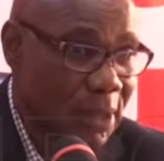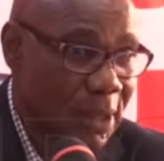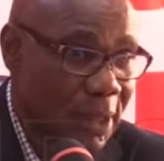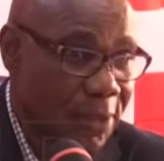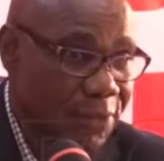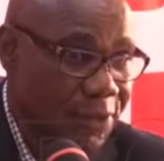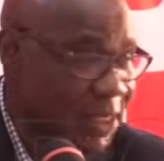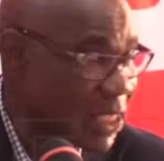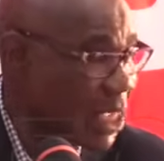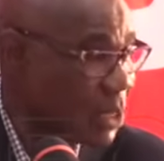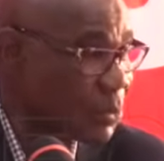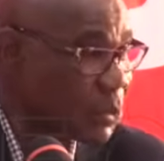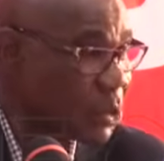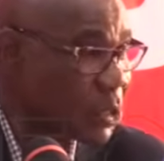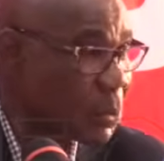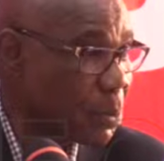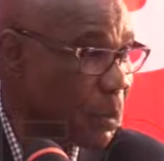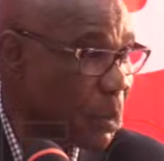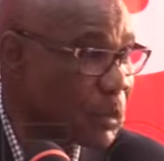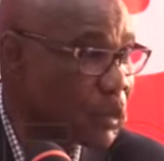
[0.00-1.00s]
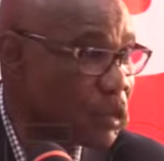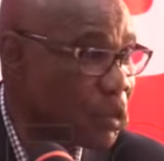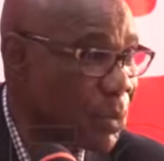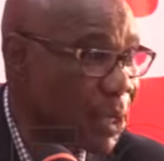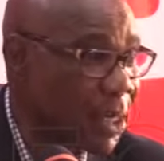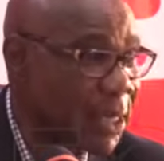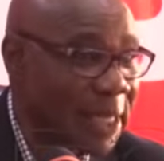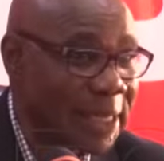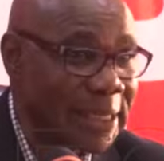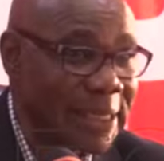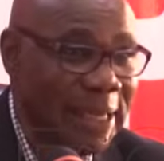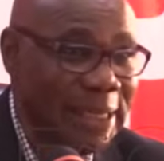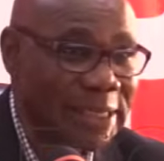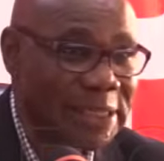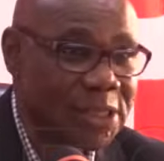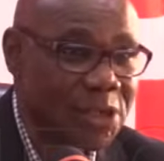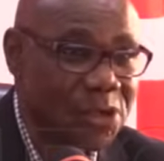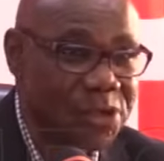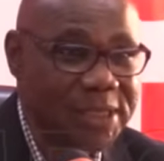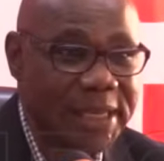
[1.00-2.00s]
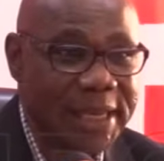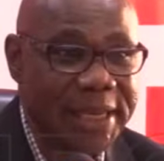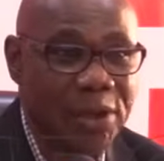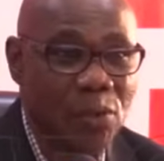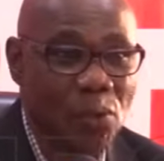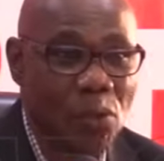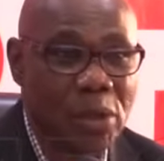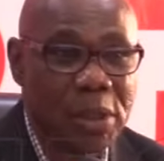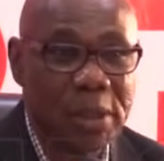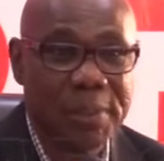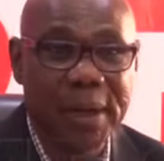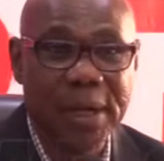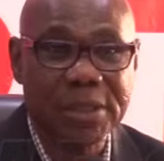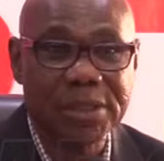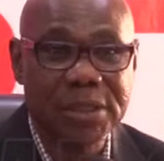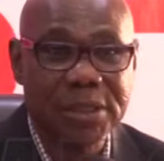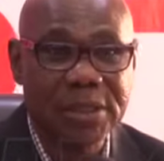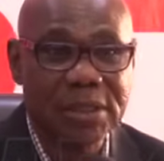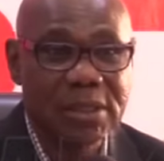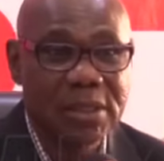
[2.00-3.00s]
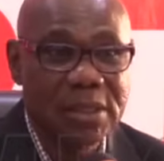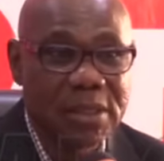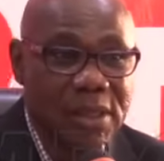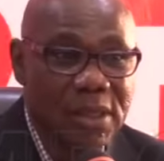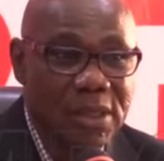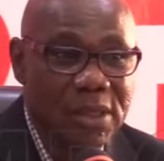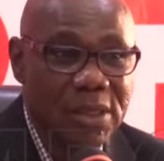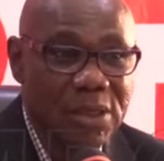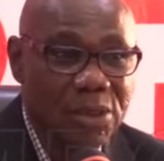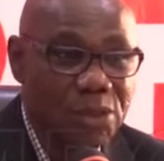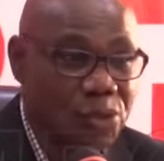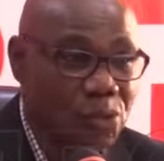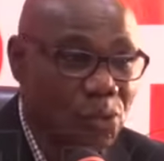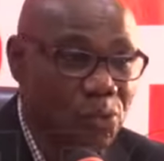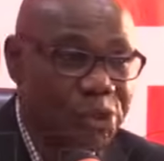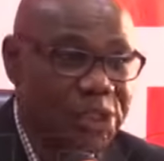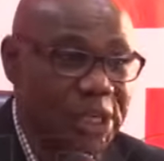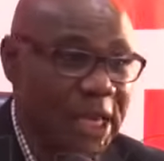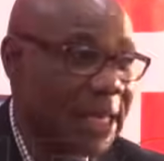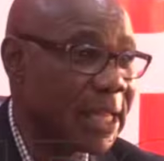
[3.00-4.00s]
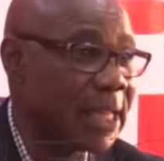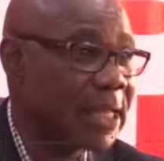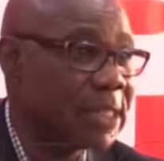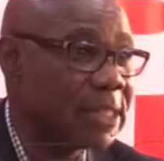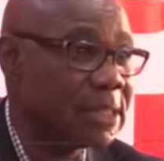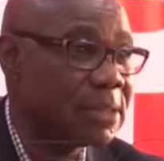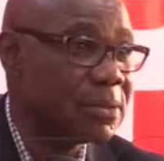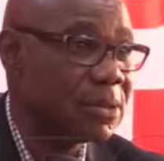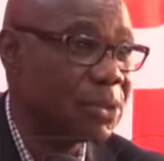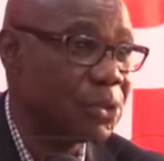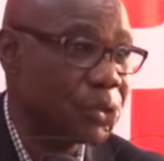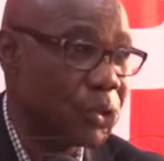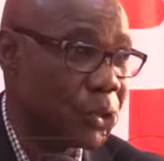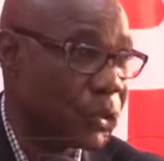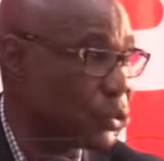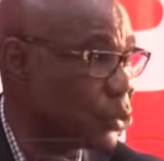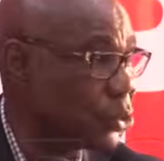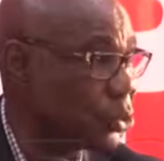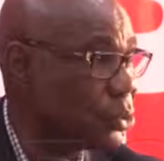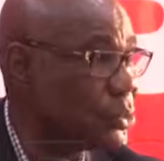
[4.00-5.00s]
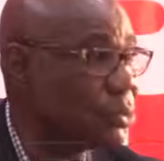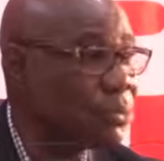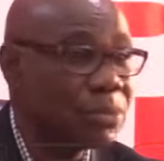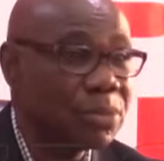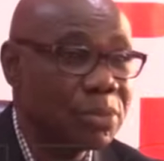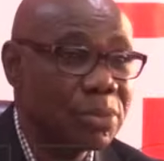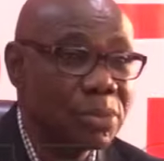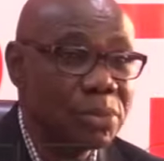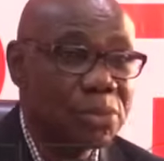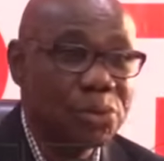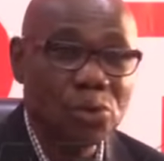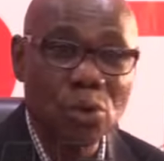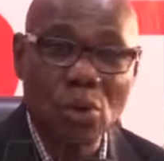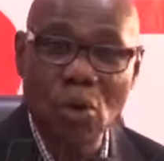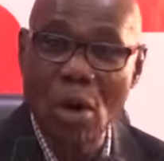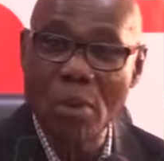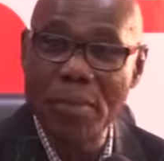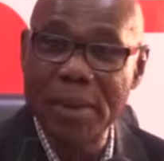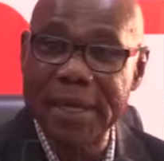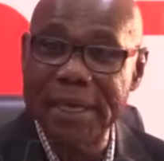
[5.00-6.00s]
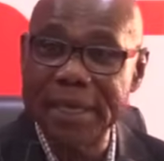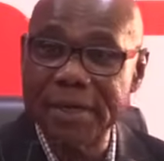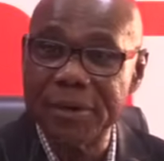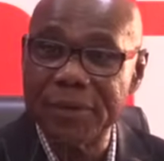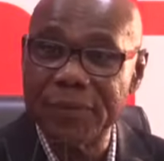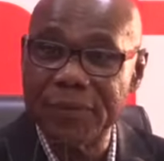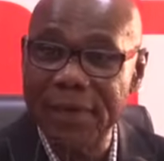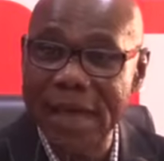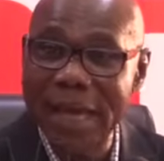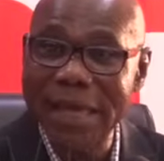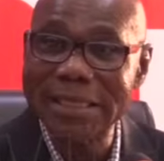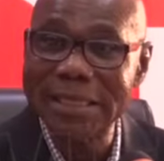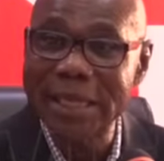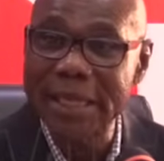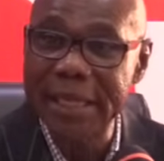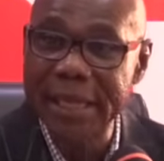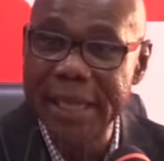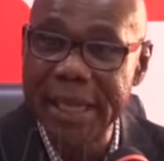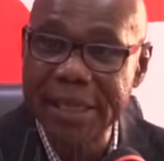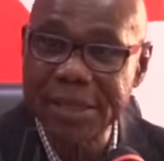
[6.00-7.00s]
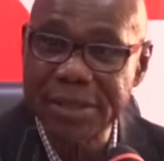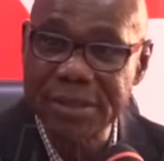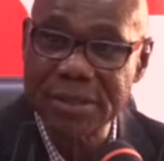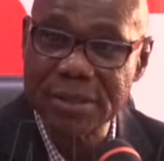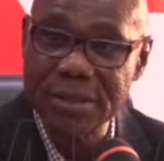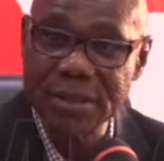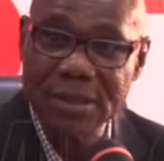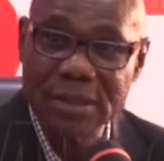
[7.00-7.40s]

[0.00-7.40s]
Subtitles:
And this has been in the public domain and he has not said a word about it. So we challenge Ododo to come clean on that allegation